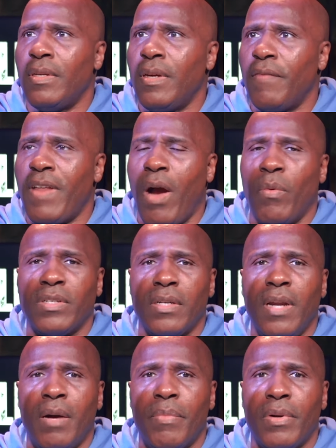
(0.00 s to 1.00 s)
if that was a
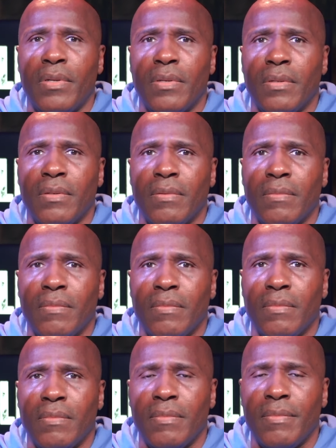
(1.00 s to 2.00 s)
number?
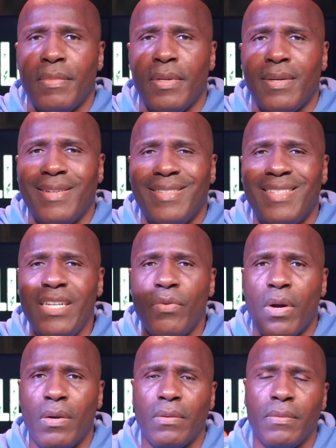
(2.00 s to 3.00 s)
Zero.